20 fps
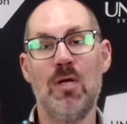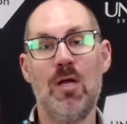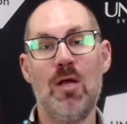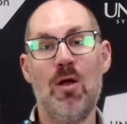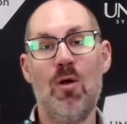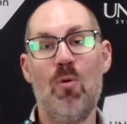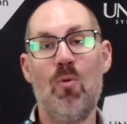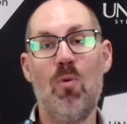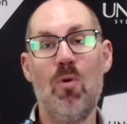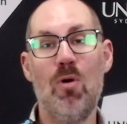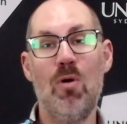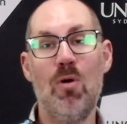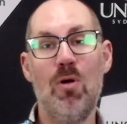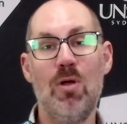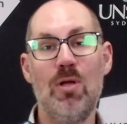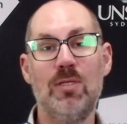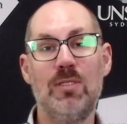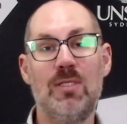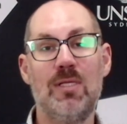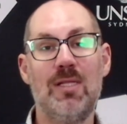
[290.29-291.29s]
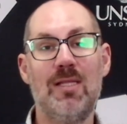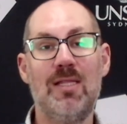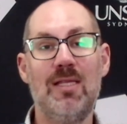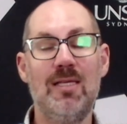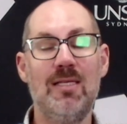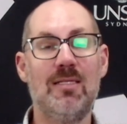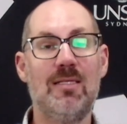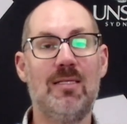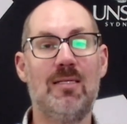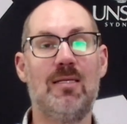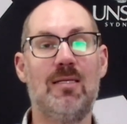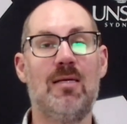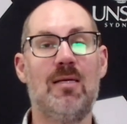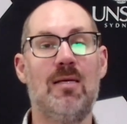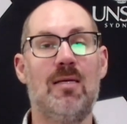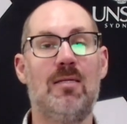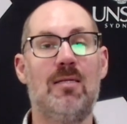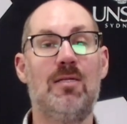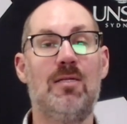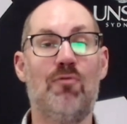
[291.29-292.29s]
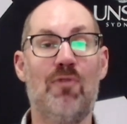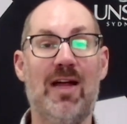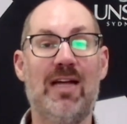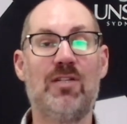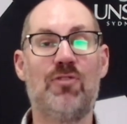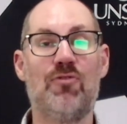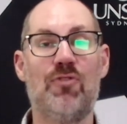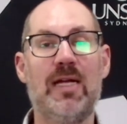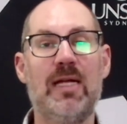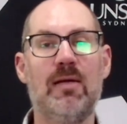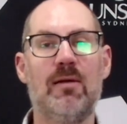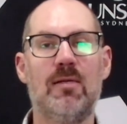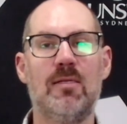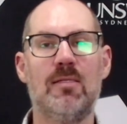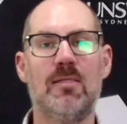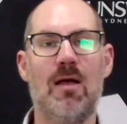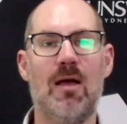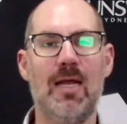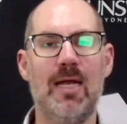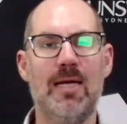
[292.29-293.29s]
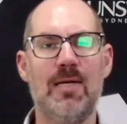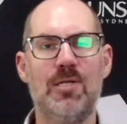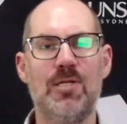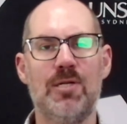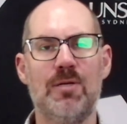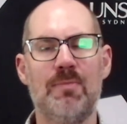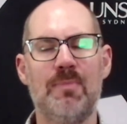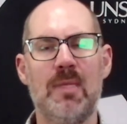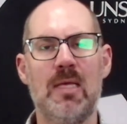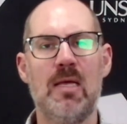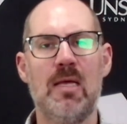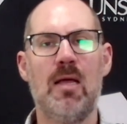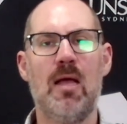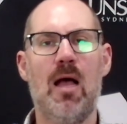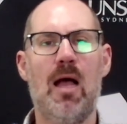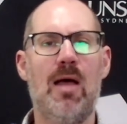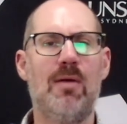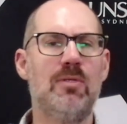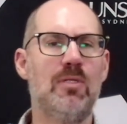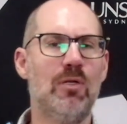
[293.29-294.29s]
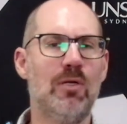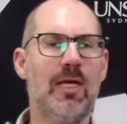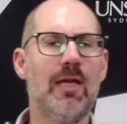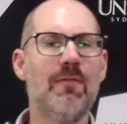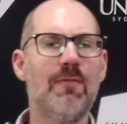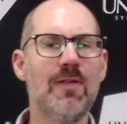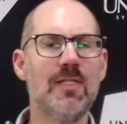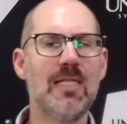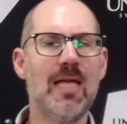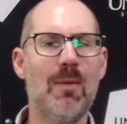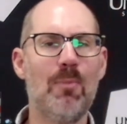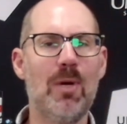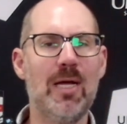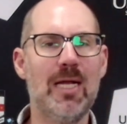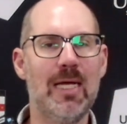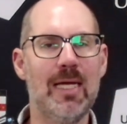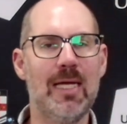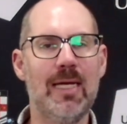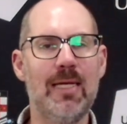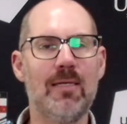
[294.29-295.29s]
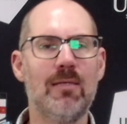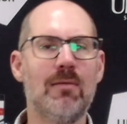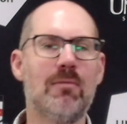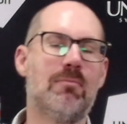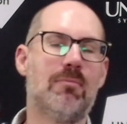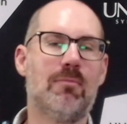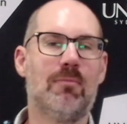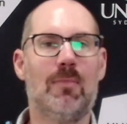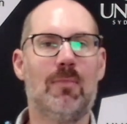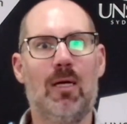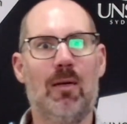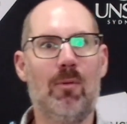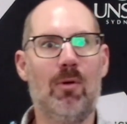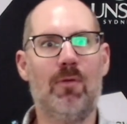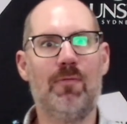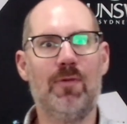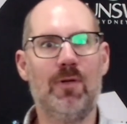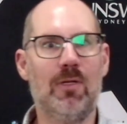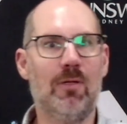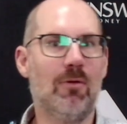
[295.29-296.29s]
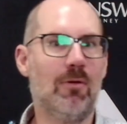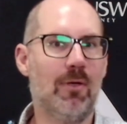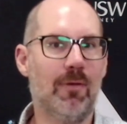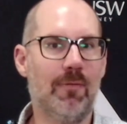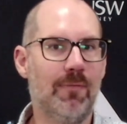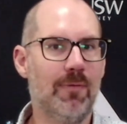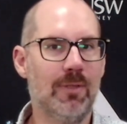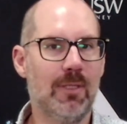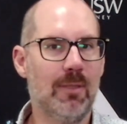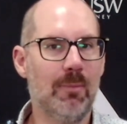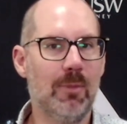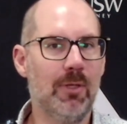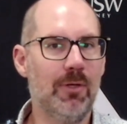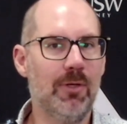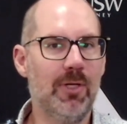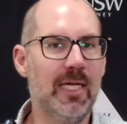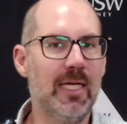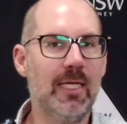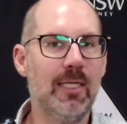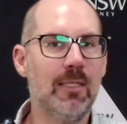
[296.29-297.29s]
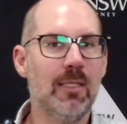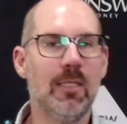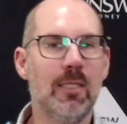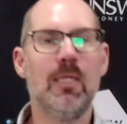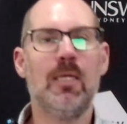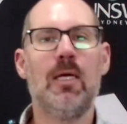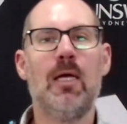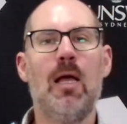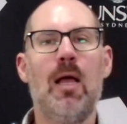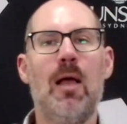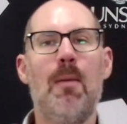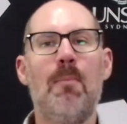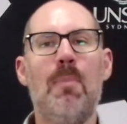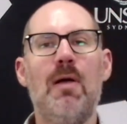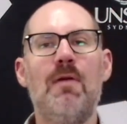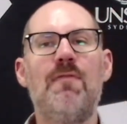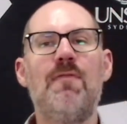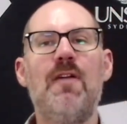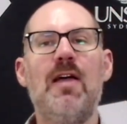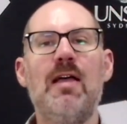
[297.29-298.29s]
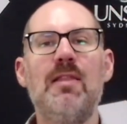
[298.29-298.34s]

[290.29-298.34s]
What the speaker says: was this directory signage. I was looking for somewhere to eat. I'm often looking for somewhere to eat. but found the